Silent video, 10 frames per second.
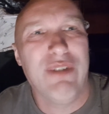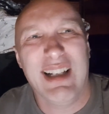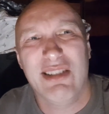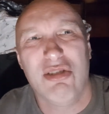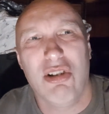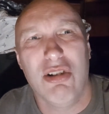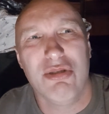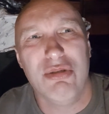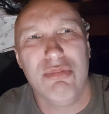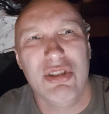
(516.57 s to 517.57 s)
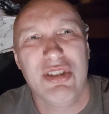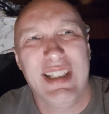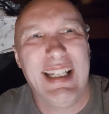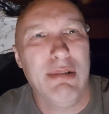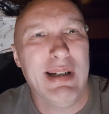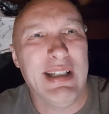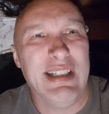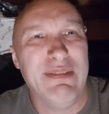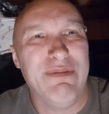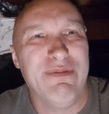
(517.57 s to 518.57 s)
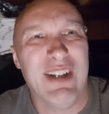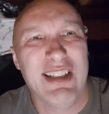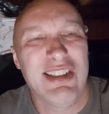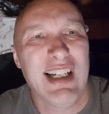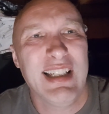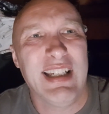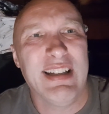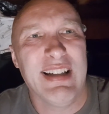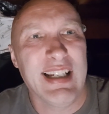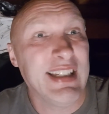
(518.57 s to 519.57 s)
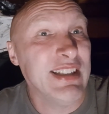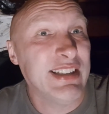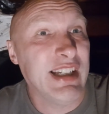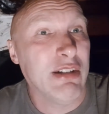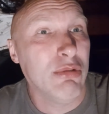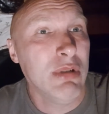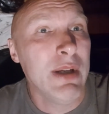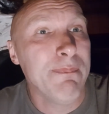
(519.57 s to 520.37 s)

fast Jordan was killing and attacking, like in the serial